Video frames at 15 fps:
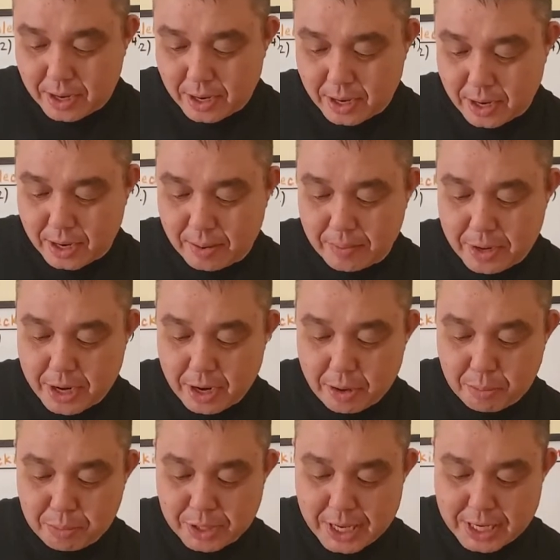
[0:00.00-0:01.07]
Um,
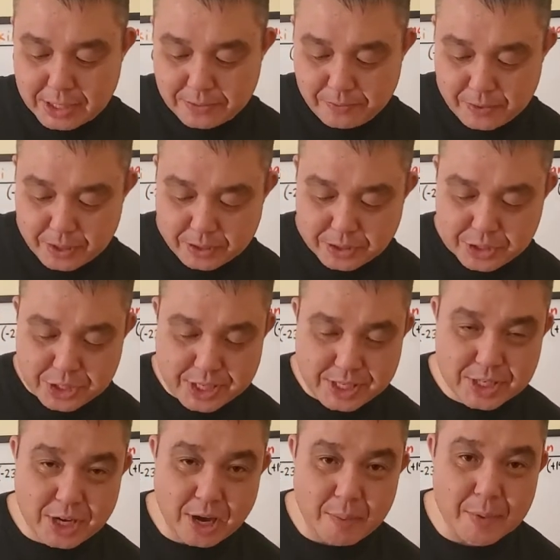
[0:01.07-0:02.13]
Erin Blanchfield,
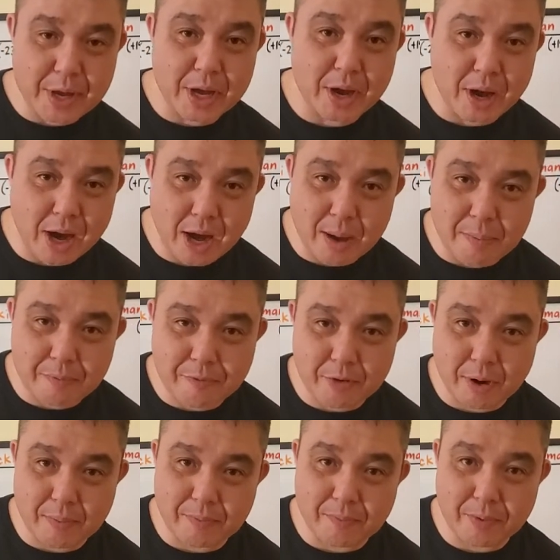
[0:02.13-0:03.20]
she's coming up
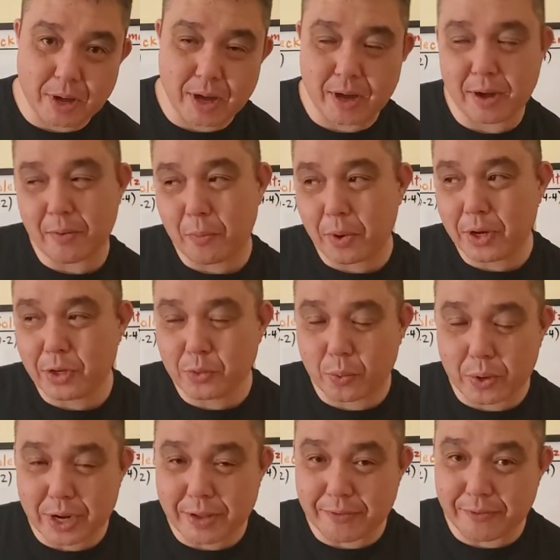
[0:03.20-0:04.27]
from uh,
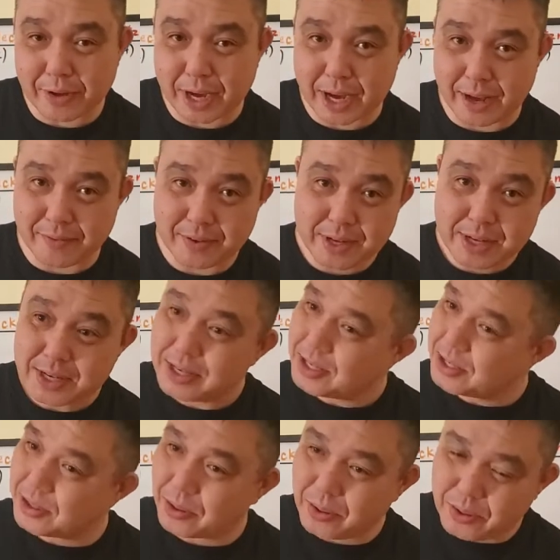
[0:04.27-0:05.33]
125.
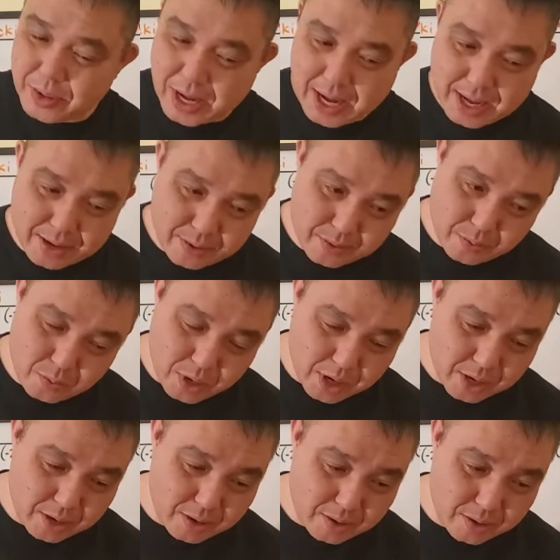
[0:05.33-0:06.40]
So you got
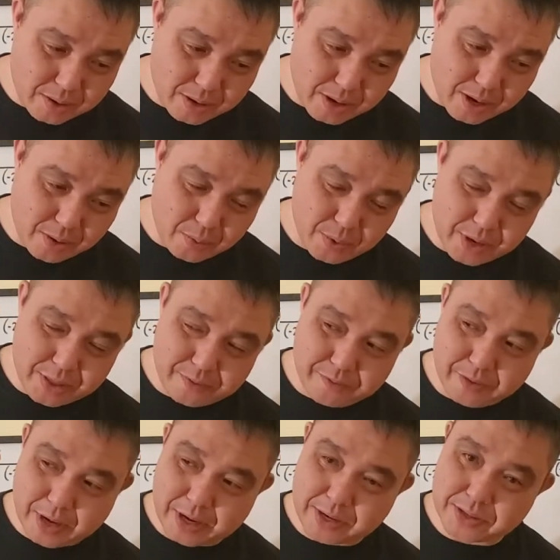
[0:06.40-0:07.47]
one uh, one of the
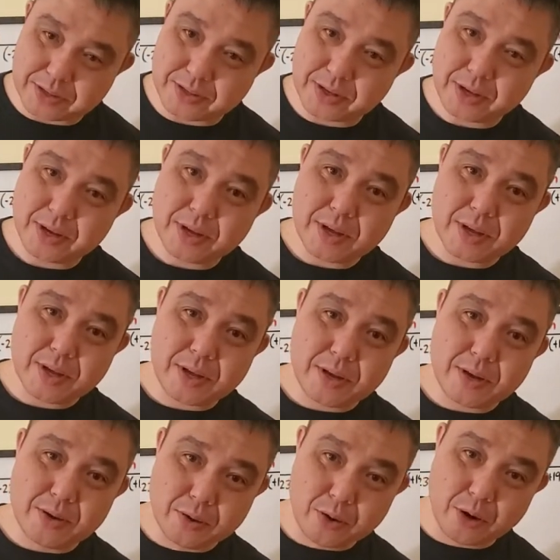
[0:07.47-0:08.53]
fighters,
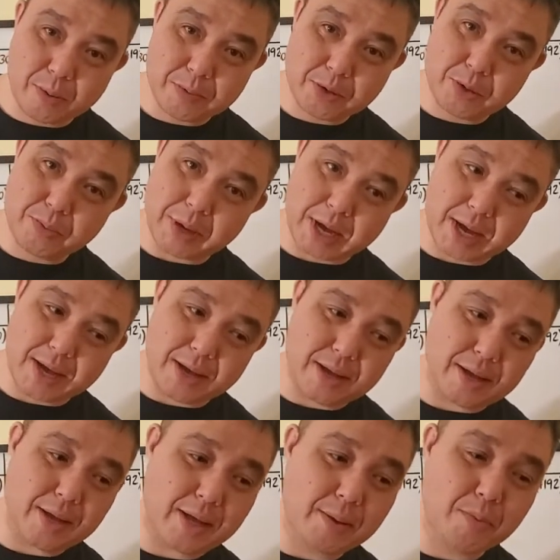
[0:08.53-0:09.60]
Norma Dumont,
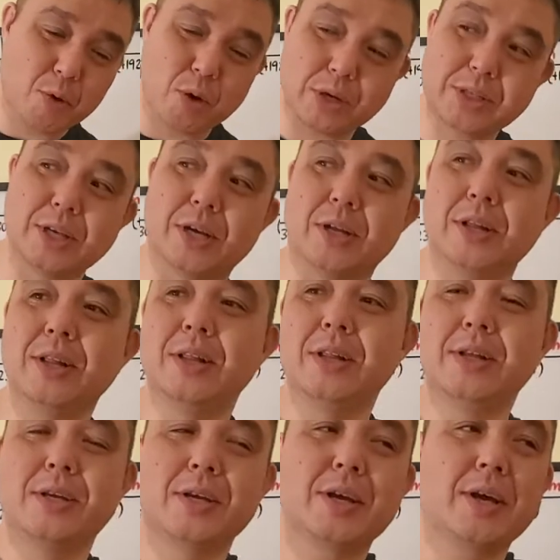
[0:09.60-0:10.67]

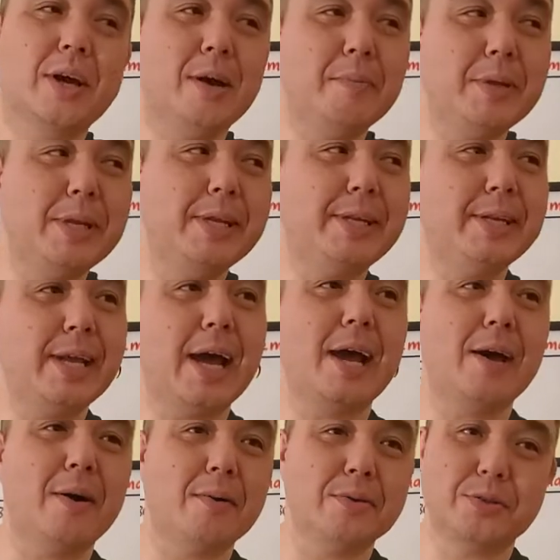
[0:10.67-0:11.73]
Immortal, coming
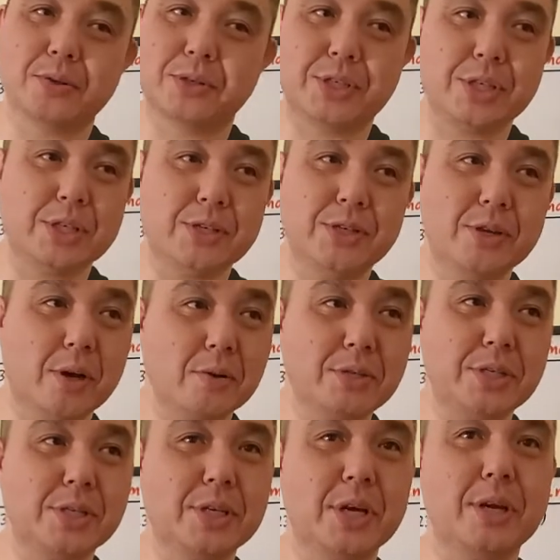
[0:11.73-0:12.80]
down. So she, you know,
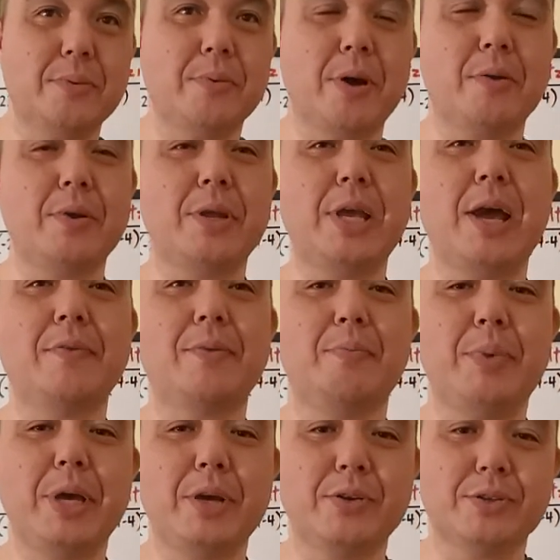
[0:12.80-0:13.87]
she's going to already have the
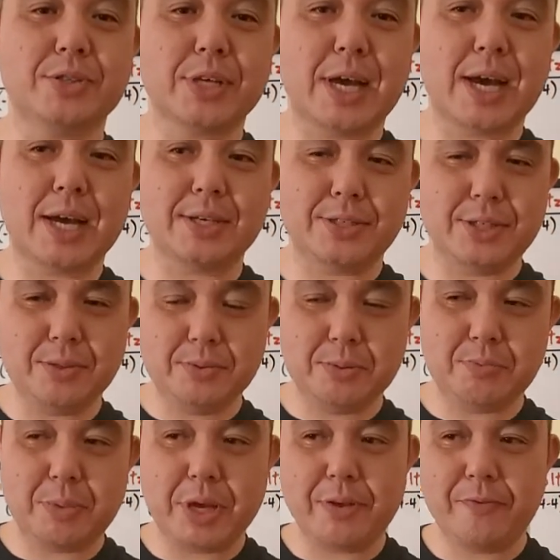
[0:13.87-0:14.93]
bigger size. She was
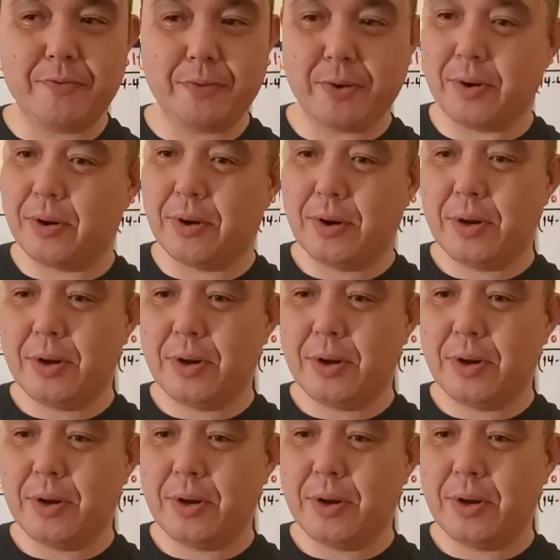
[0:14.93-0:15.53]
big for,